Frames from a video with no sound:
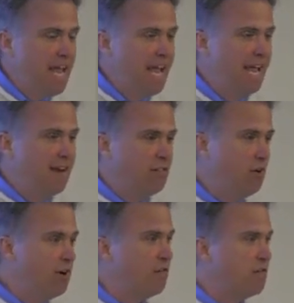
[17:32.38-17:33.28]
And a
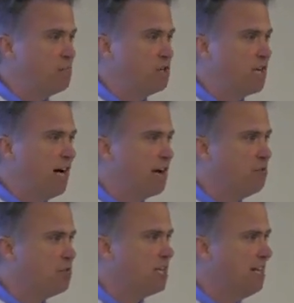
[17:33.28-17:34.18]
lawyer from
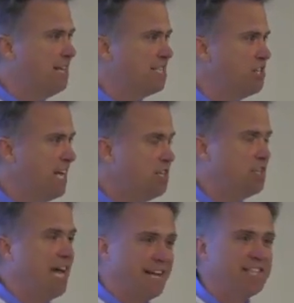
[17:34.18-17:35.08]
Chicago said, let's
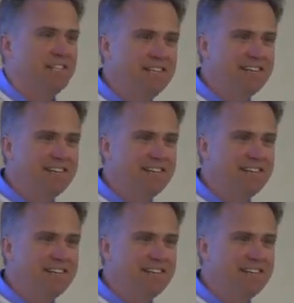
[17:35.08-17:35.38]
change that.